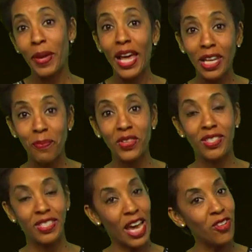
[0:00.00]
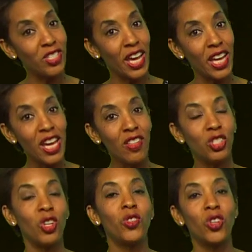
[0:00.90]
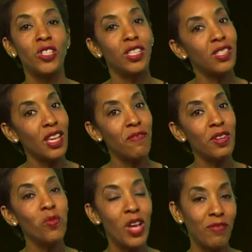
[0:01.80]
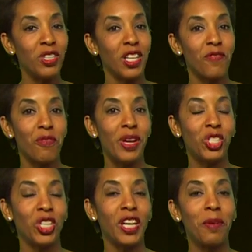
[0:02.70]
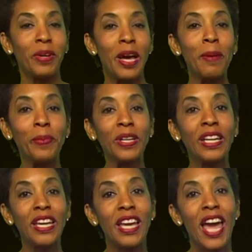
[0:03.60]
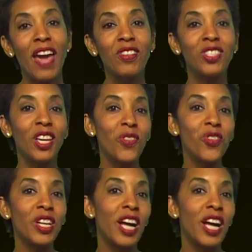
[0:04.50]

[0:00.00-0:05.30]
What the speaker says: Pelham this Saturday. The show starts at 7. We'll have ticket information coming up. And the Southern